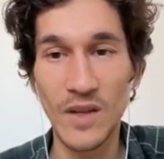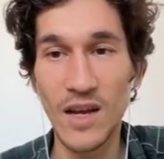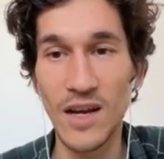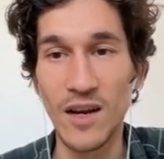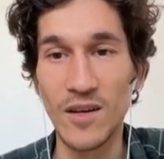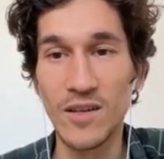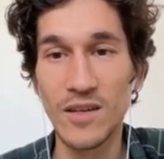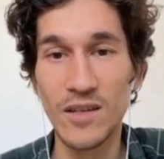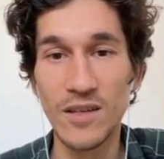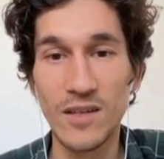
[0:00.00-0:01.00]
Ah,
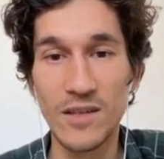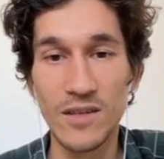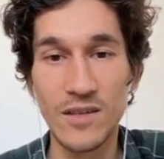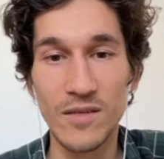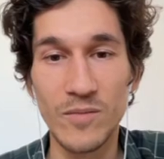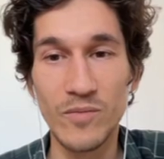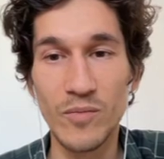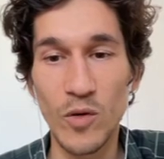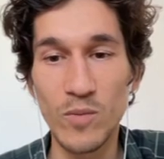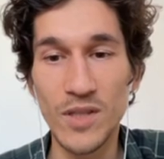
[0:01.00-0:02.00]

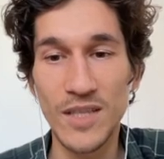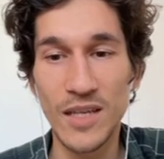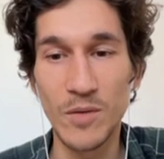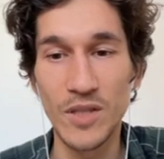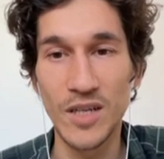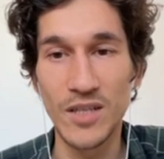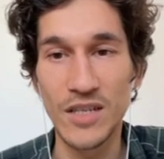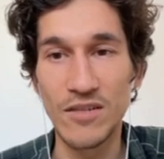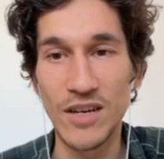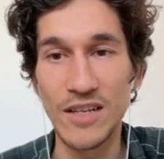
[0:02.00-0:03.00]
probably somebody has
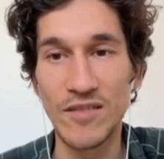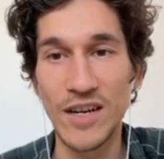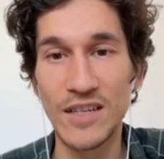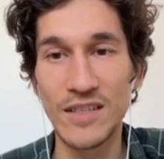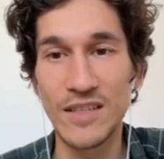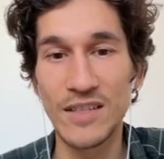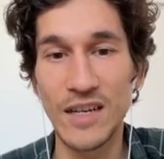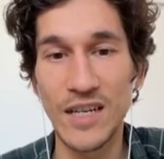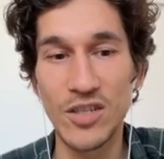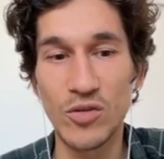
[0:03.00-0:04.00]
grain, right?
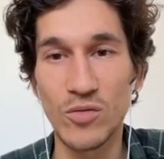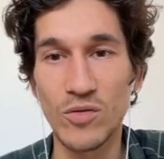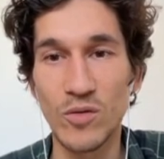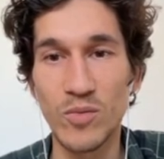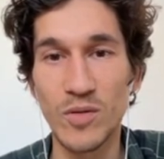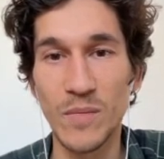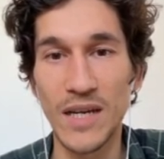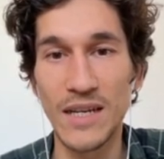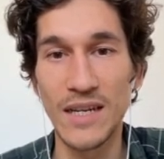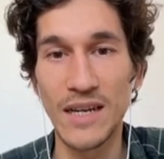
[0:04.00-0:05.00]
I should open
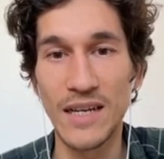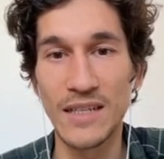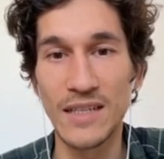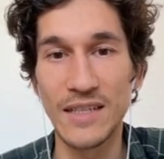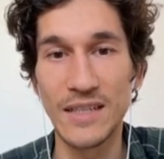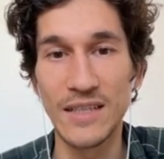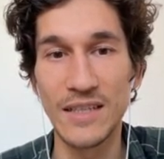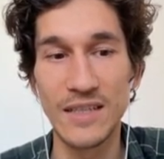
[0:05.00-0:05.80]
my knight and